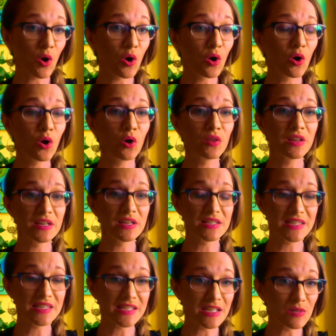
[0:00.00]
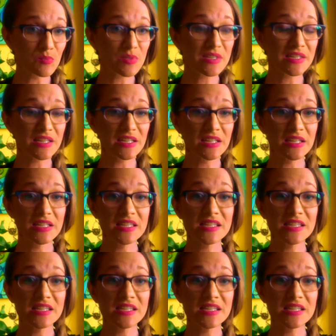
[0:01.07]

all these deep-seated